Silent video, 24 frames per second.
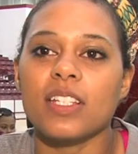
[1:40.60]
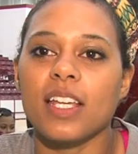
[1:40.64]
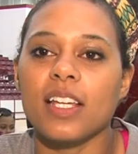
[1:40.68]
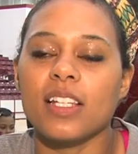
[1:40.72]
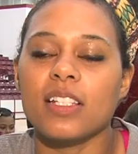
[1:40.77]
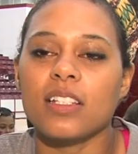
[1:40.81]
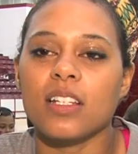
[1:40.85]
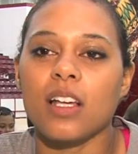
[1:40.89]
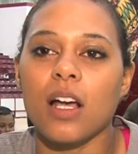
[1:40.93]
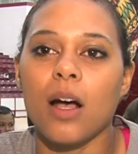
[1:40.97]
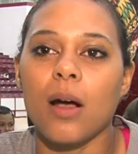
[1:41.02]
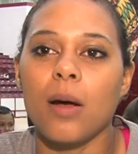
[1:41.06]

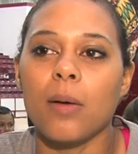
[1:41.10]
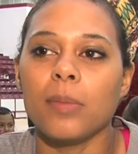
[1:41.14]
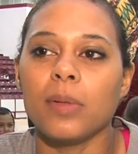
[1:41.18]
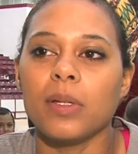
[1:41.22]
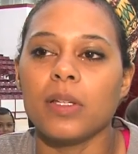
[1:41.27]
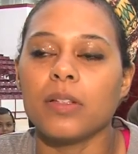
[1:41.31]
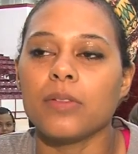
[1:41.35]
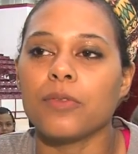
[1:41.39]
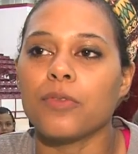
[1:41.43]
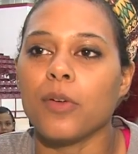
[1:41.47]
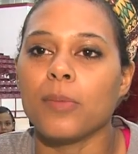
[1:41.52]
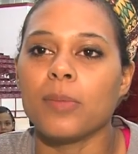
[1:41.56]
kids
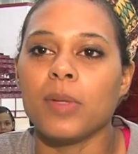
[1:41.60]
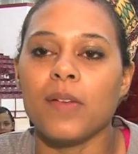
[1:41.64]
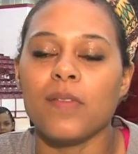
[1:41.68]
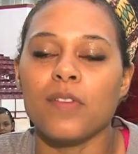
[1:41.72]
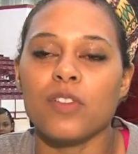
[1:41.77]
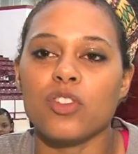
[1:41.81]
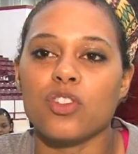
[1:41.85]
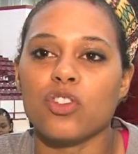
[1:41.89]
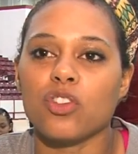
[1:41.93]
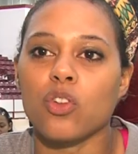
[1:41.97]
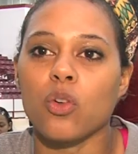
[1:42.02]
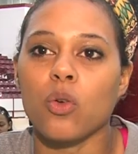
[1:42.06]
coming from
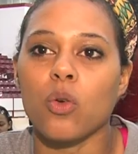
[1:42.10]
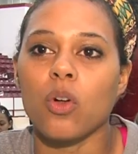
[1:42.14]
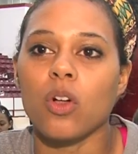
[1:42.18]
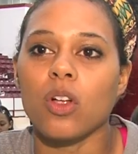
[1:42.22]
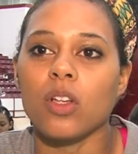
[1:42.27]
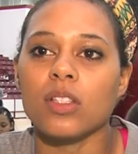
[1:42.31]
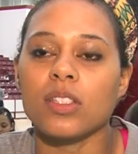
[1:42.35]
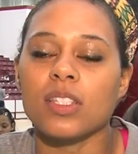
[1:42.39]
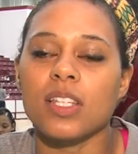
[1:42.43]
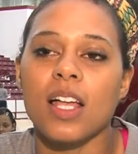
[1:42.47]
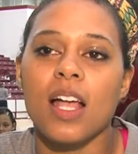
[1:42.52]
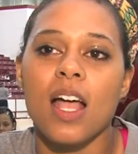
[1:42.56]
different
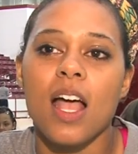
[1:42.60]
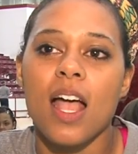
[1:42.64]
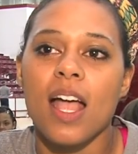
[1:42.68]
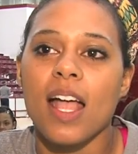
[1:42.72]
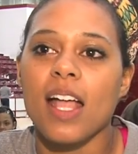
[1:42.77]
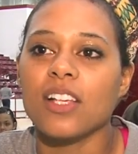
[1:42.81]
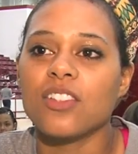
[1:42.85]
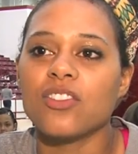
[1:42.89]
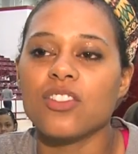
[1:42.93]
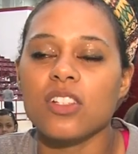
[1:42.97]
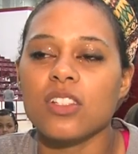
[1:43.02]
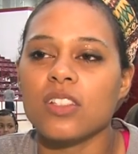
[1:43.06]
schools
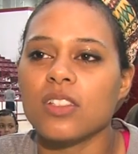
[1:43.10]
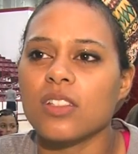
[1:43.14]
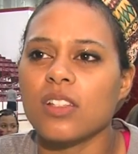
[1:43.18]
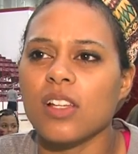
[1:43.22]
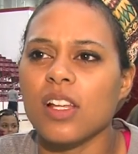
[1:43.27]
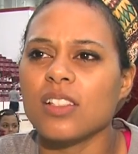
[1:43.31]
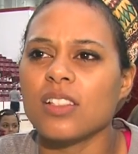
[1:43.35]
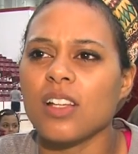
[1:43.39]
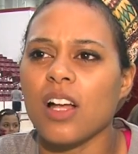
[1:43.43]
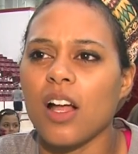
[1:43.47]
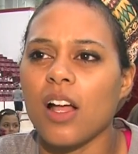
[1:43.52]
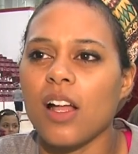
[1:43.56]
it's just
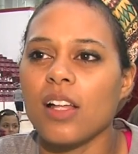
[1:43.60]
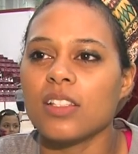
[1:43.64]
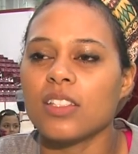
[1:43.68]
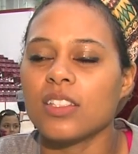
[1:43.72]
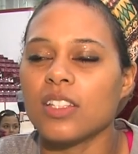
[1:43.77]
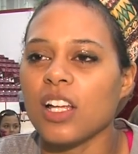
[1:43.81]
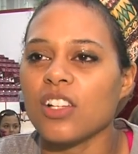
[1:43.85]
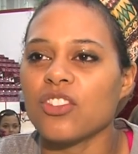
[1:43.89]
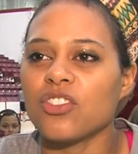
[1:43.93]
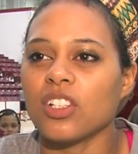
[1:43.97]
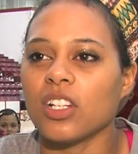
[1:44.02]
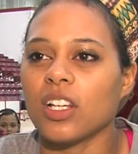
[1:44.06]
it's it's
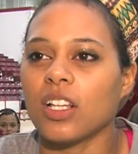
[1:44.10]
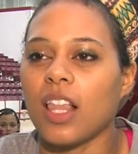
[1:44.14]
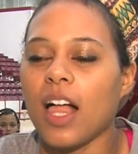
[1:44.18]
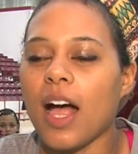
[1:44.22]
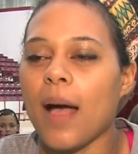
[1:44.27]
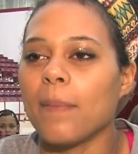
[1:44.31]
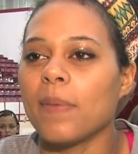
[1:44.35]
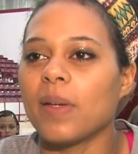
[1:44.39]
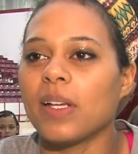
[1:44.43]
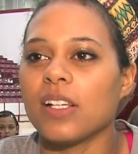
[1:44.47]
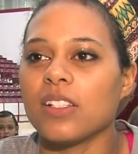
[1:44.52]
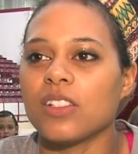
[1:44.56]
touching a
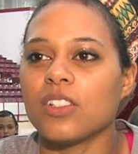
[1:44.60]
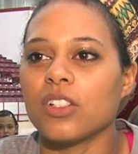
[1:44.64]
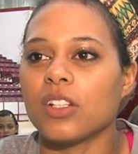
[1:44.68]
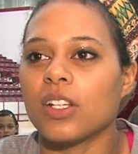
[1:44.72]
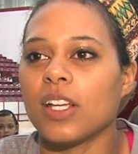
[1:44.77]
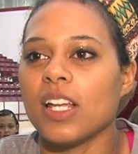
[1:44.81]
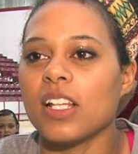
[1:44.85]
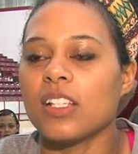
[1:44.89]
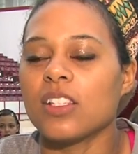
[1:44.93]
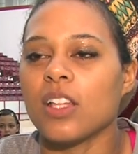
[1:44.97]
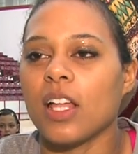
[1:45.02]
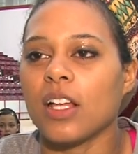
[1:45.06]
lot because
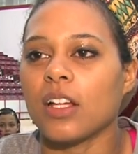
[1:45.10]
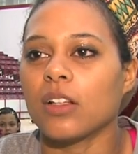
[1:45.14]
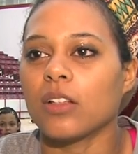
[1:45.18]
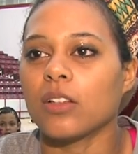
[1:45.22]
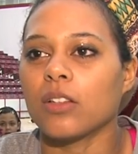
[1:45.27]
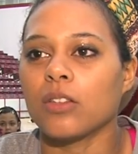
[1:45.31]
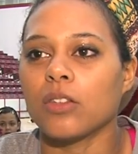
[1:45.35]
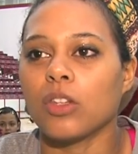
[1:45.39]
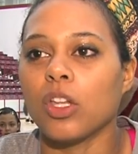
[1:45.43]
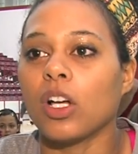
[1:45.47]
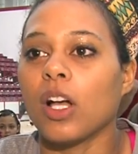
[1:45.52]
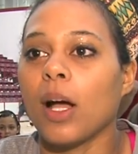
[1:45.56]
kids like
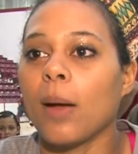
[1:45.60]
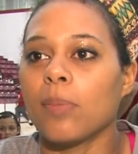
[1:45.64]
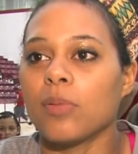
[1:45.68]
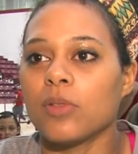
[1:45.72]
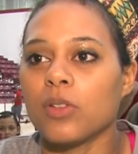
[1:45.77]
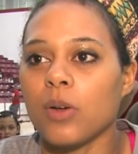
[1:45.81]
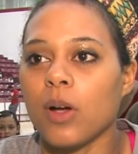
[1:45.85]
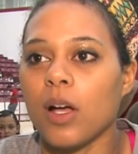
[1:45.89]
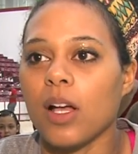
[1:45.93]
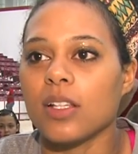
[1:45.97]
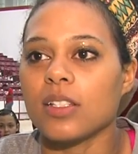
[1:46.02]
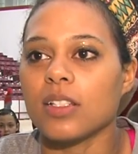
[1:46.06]
look up
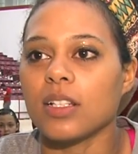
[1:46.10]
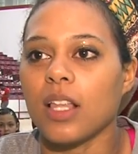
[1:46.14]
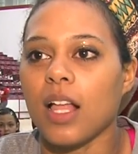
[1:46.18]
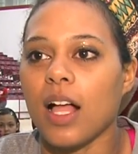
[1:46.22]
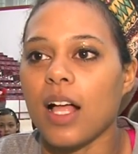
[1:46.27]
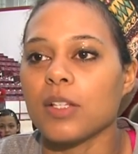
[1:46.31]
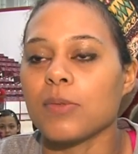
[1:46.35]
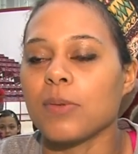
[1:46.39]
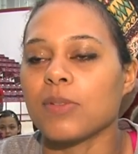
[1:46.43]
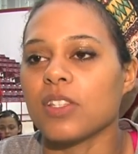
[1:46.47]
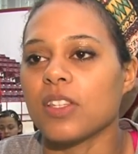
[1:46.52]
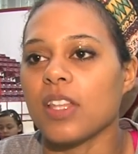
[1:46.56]
to us a
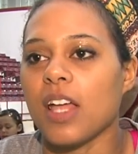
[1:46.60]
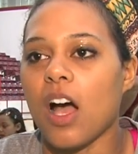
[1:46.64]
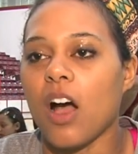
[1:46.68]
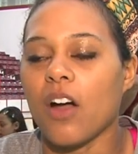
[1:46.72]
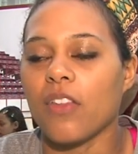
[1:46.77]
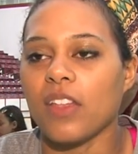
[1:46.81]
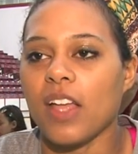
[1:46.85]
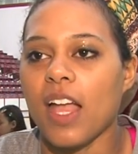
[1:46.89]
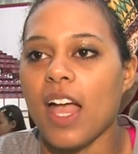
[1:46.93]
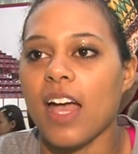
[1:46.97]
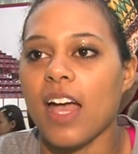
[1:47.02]
lot, especially all the